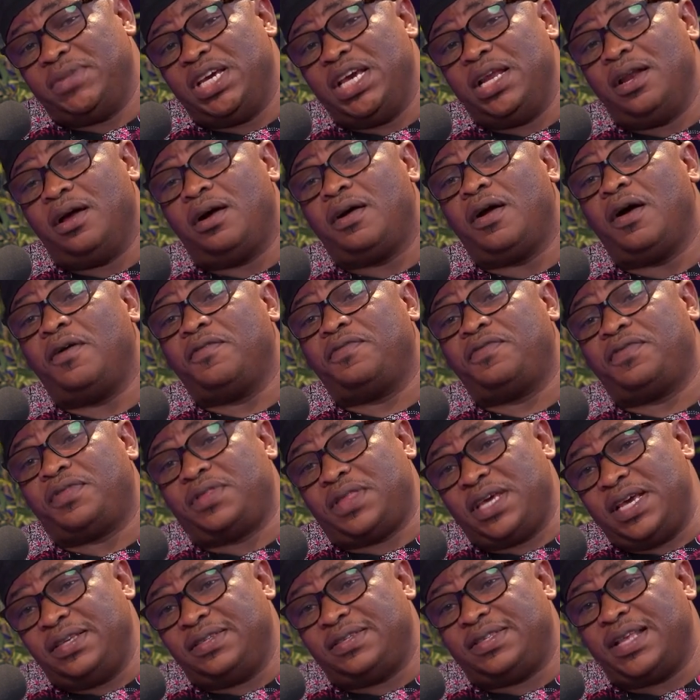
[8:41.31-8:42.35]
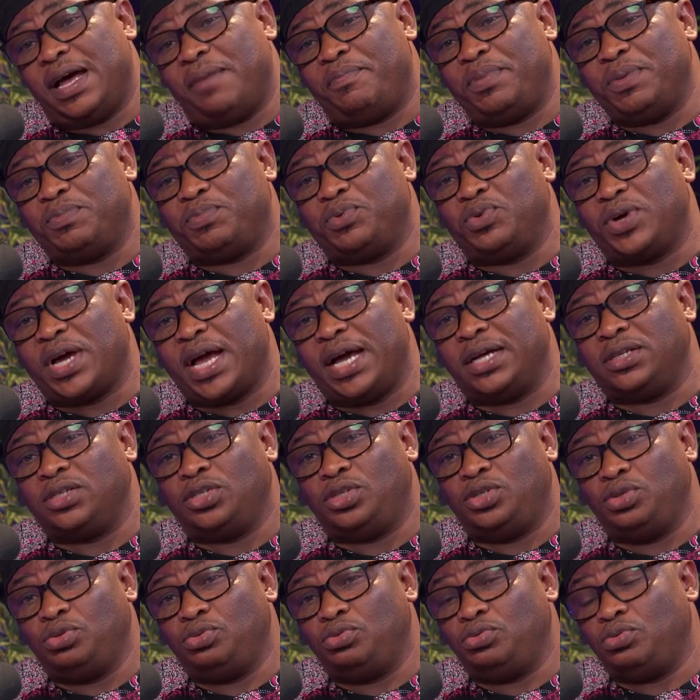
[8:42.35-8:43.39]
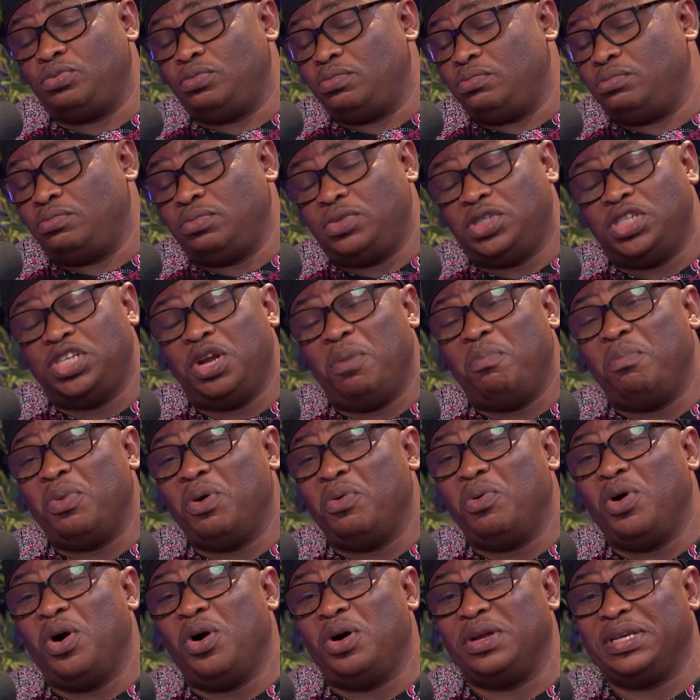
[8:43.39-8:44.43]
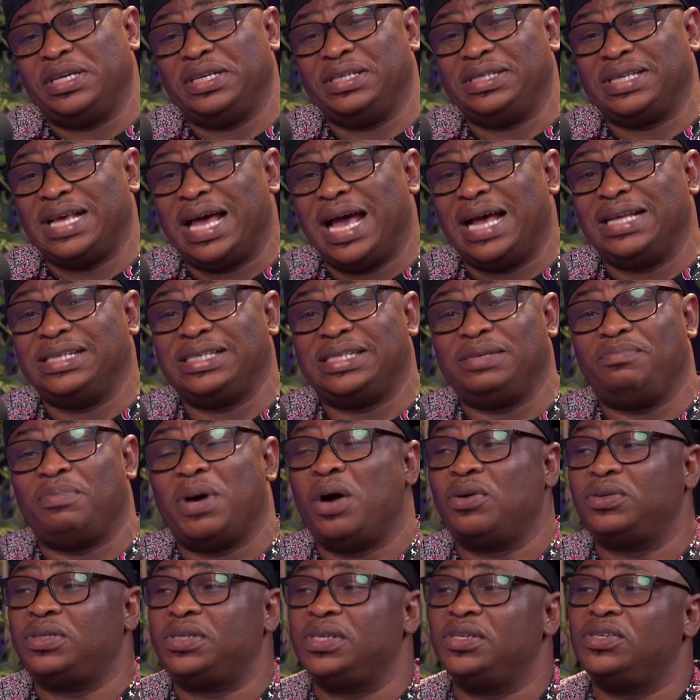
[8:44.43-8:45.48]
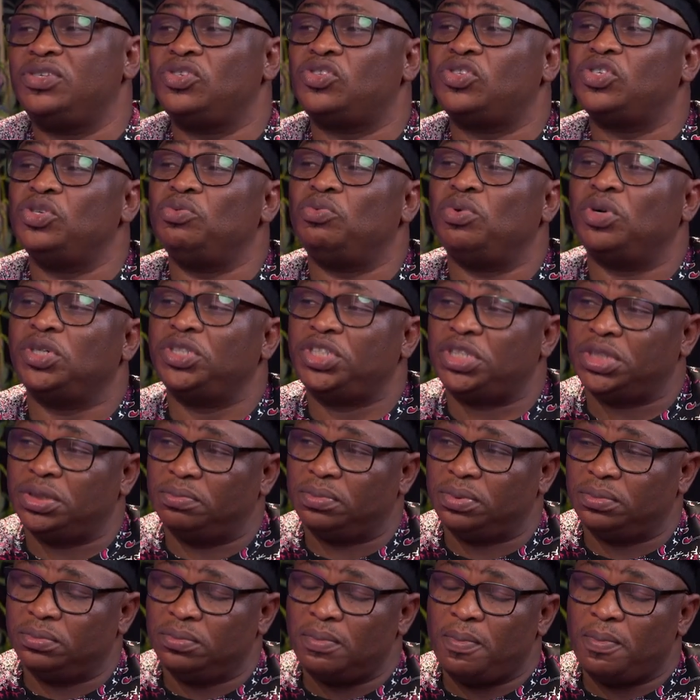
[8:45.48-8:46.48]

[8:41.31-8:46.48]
A lot of things that people can do. Number one is antibiotic stewardship.